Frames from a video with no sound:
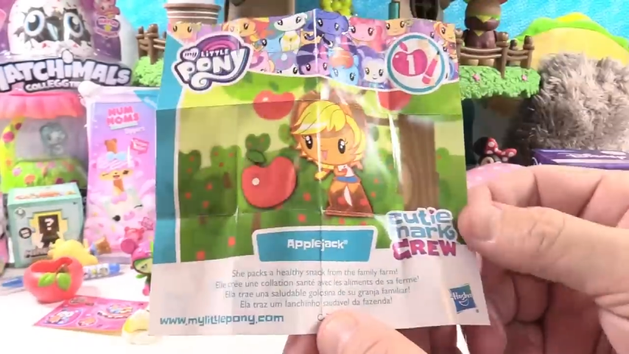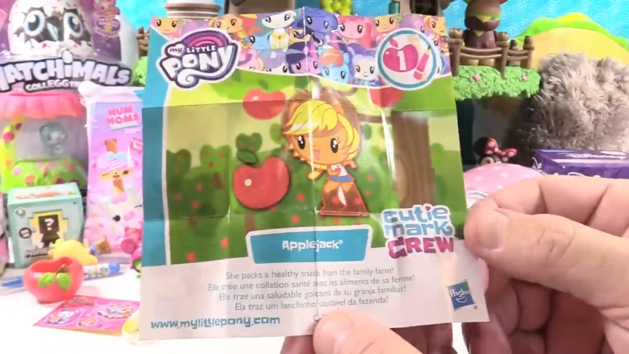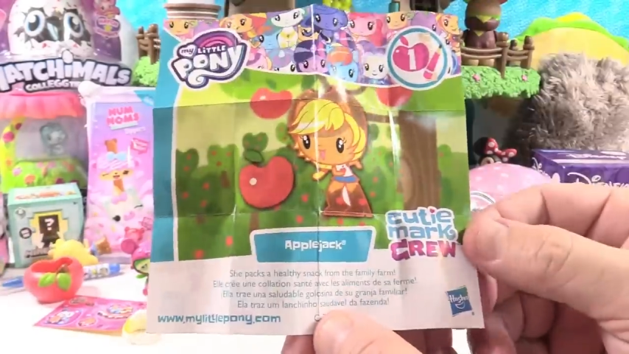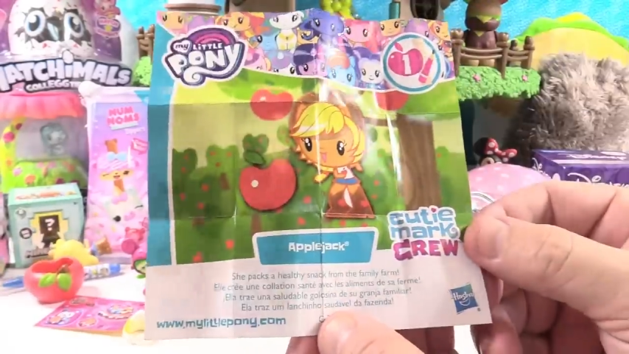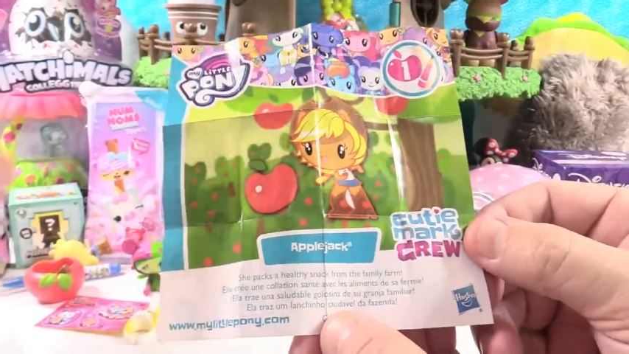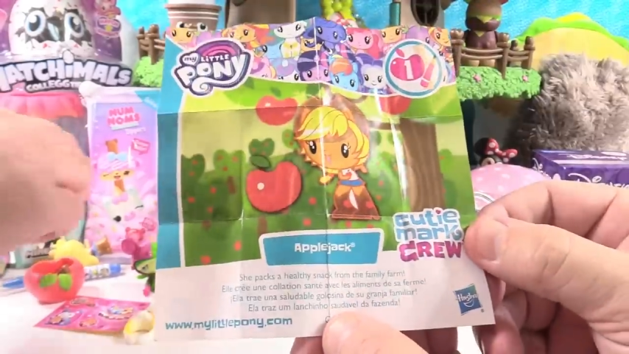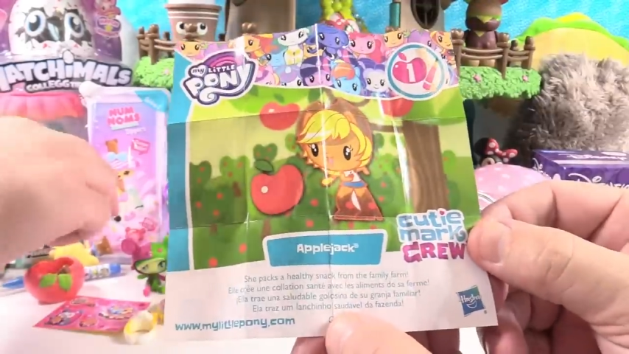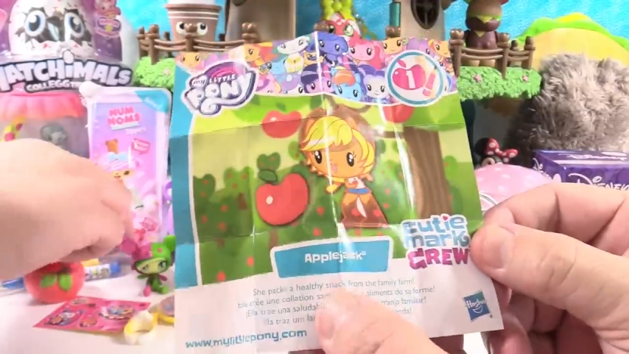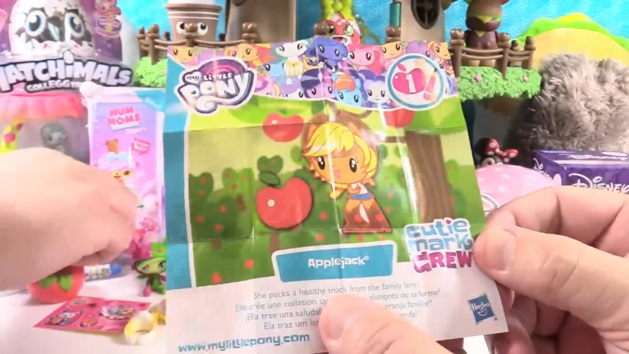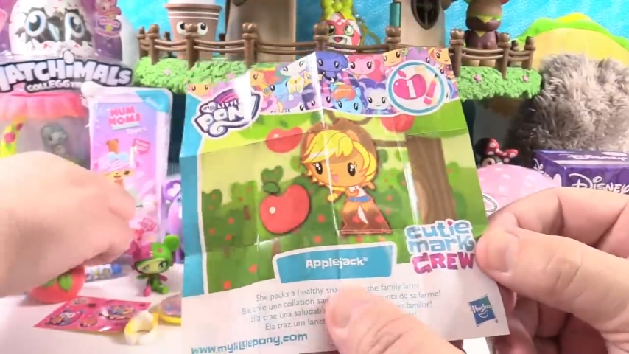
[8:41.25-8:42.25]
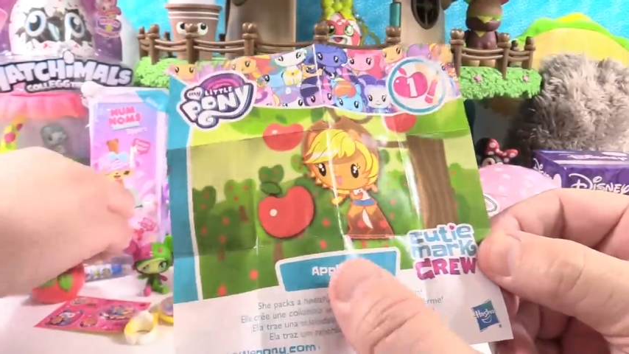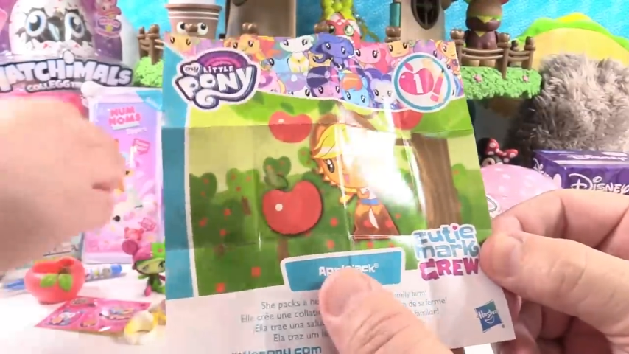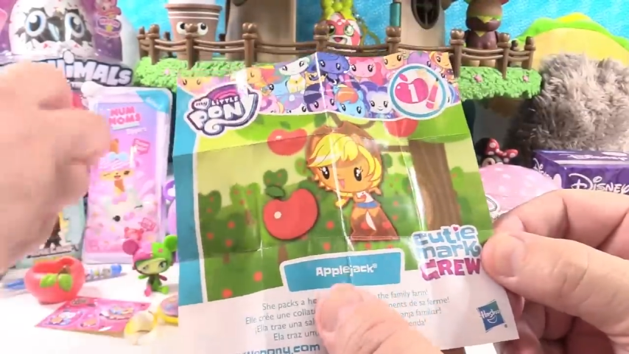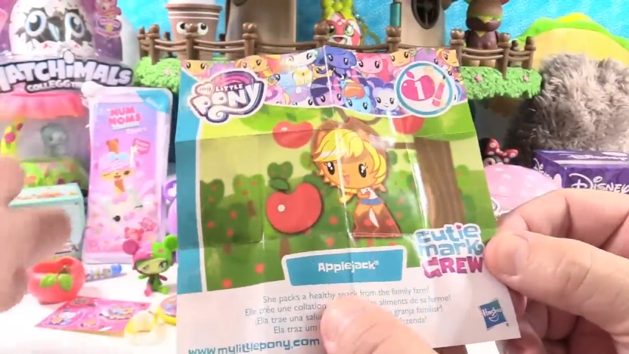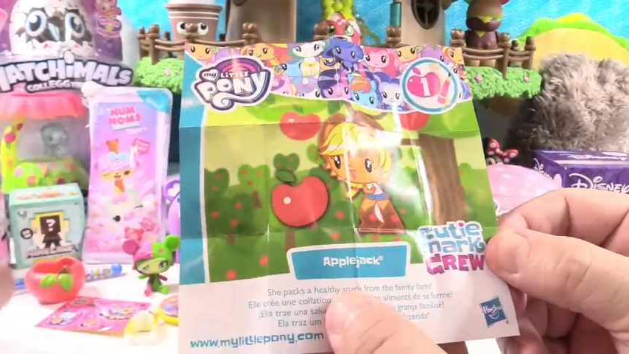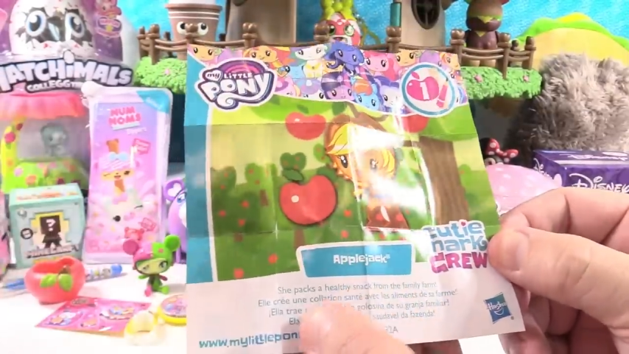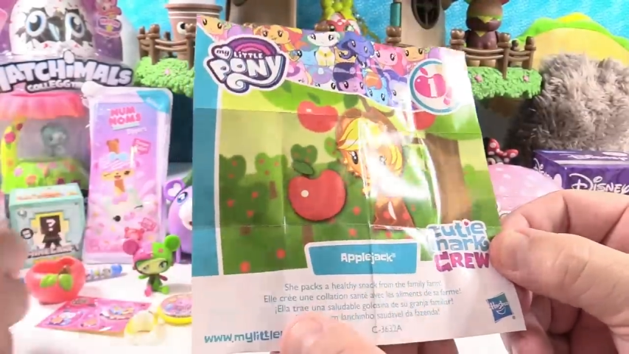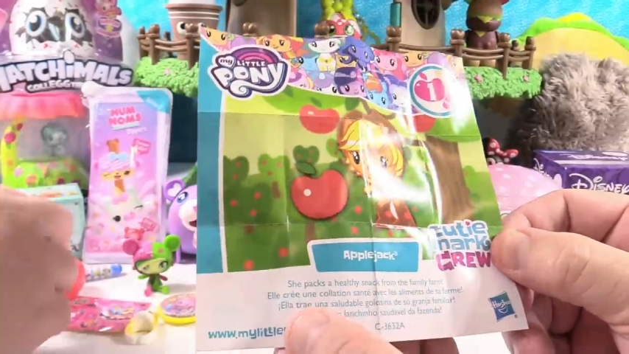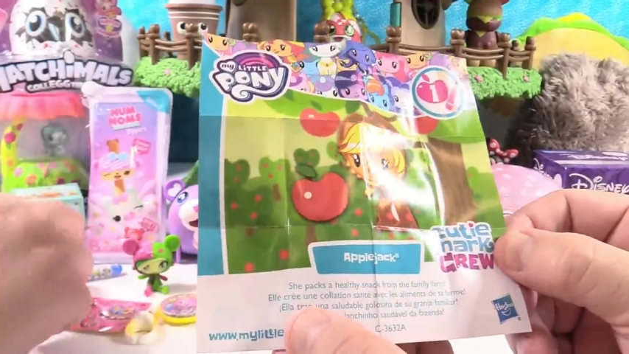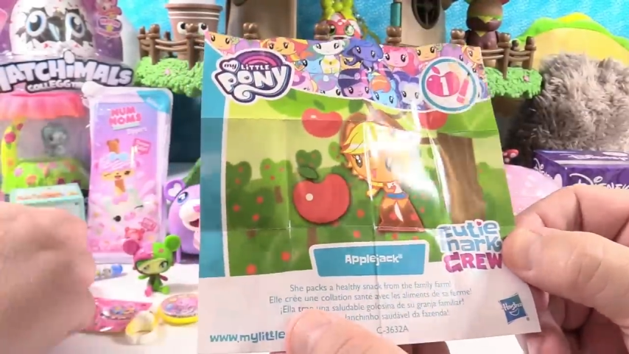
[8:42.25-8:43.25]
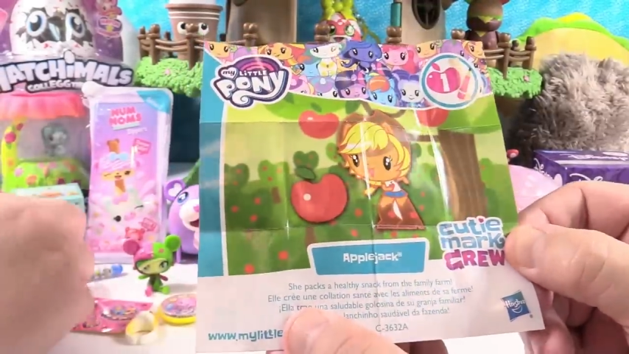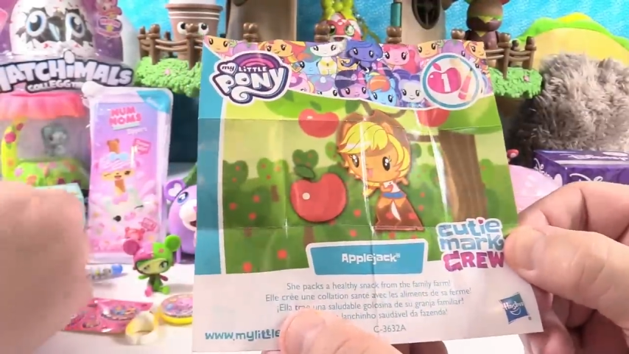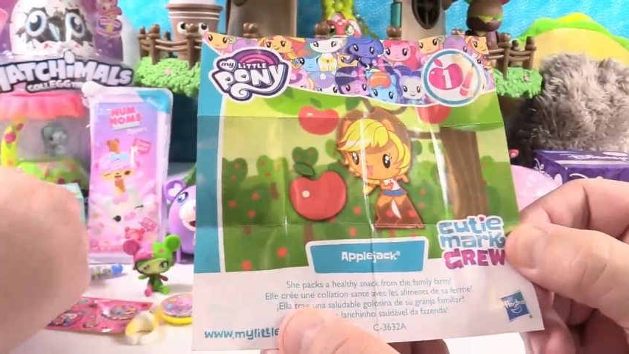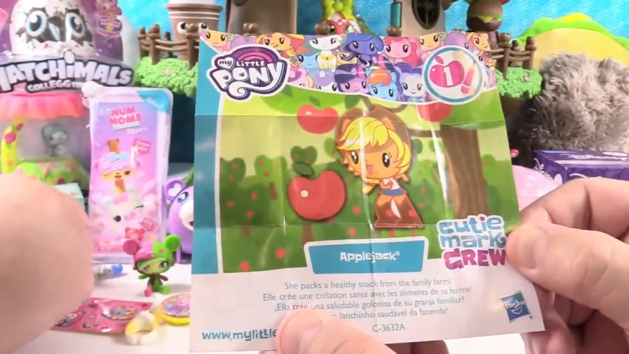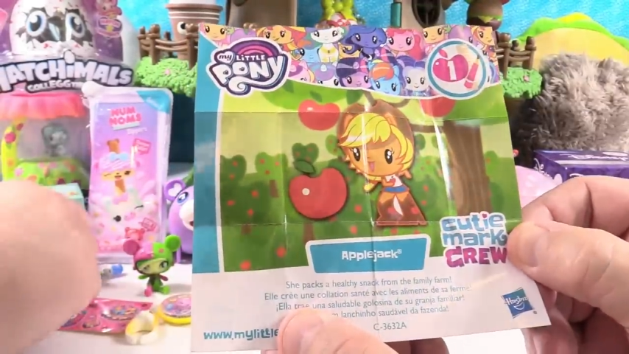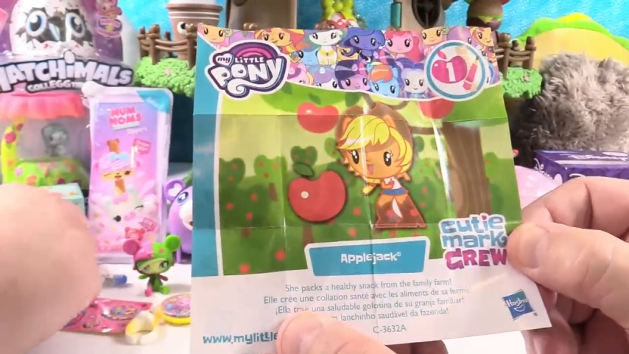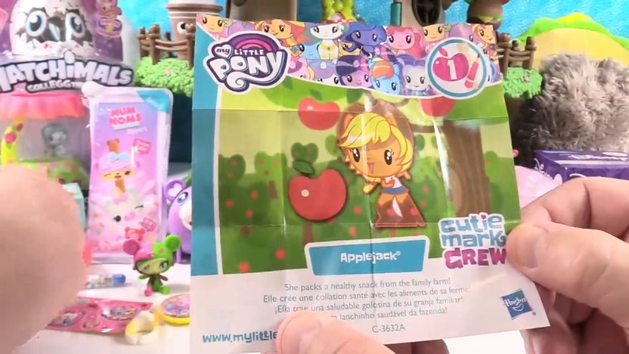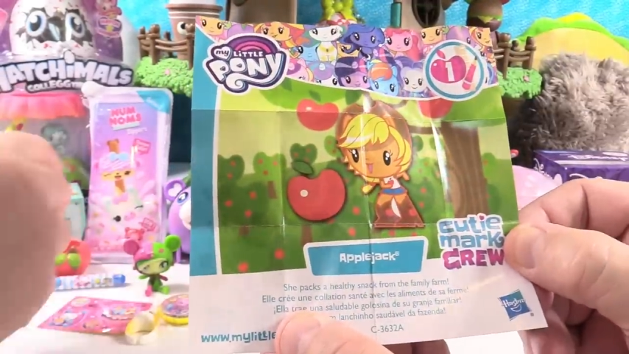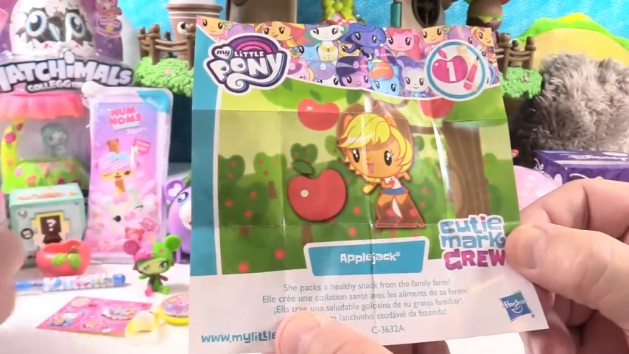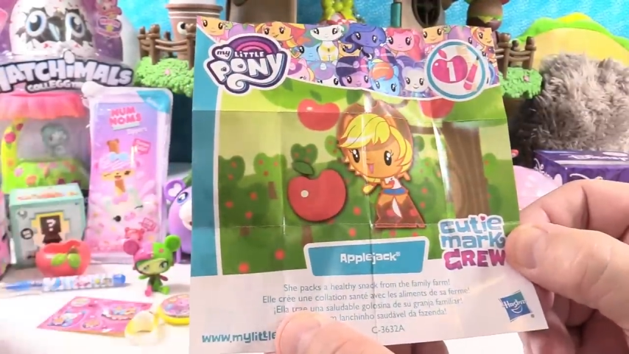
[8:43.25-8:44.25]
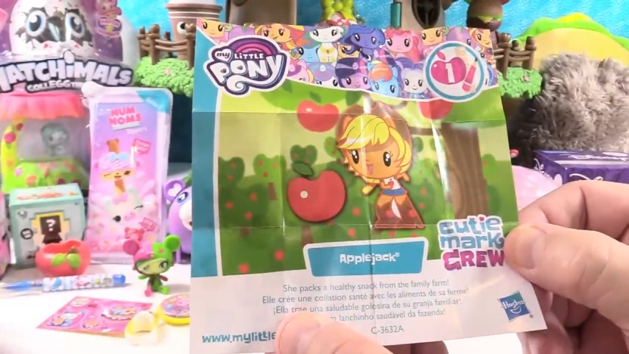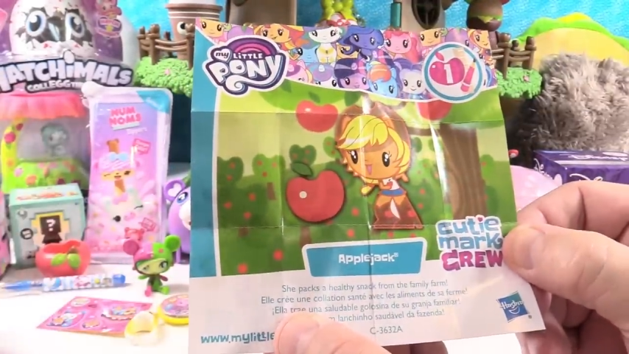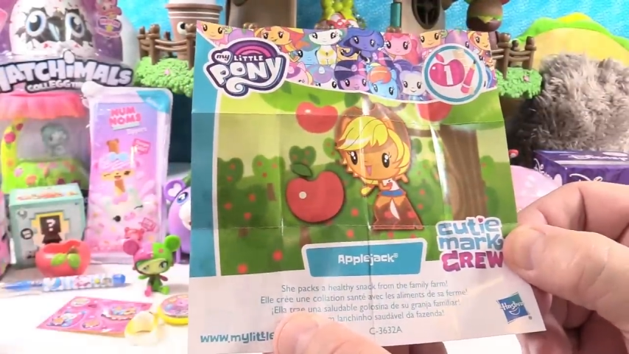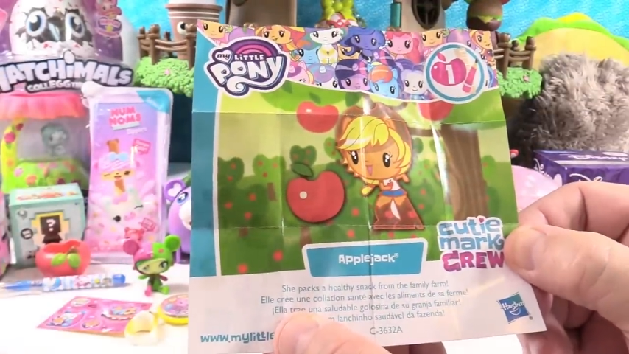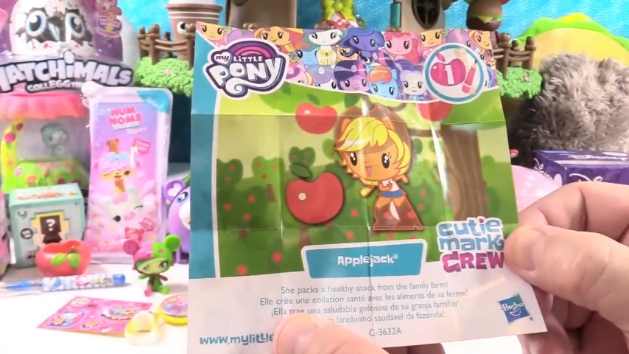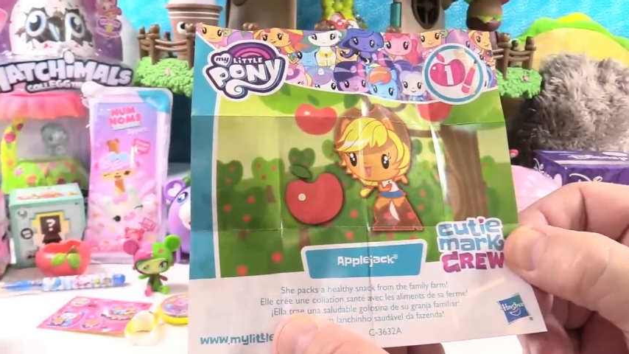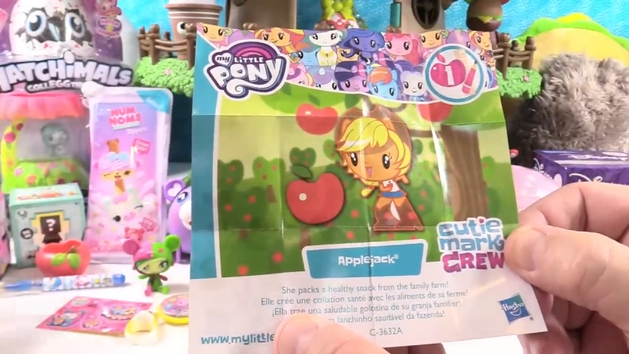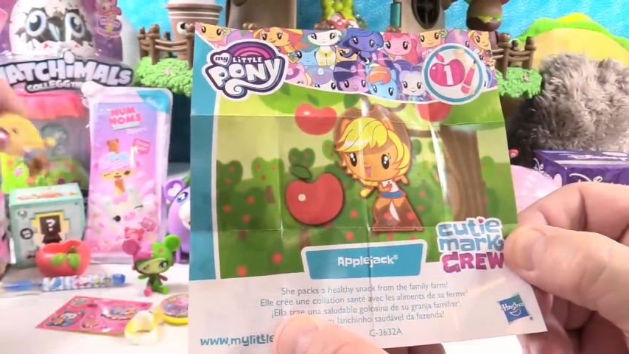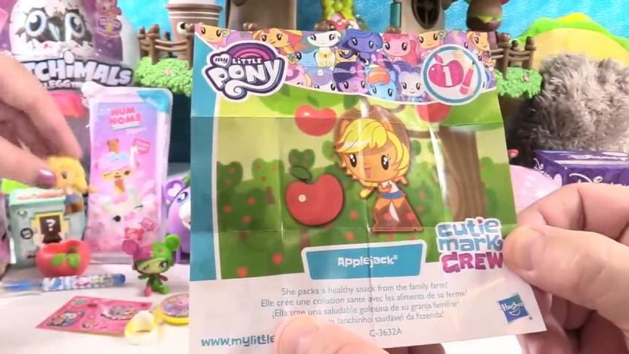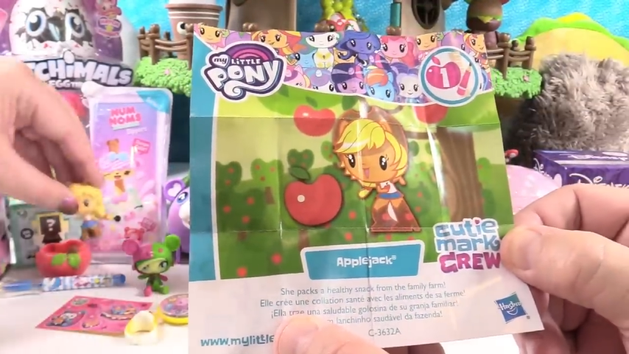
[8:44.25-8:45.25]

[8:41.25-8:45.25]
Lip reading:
[unreadable: no face in view]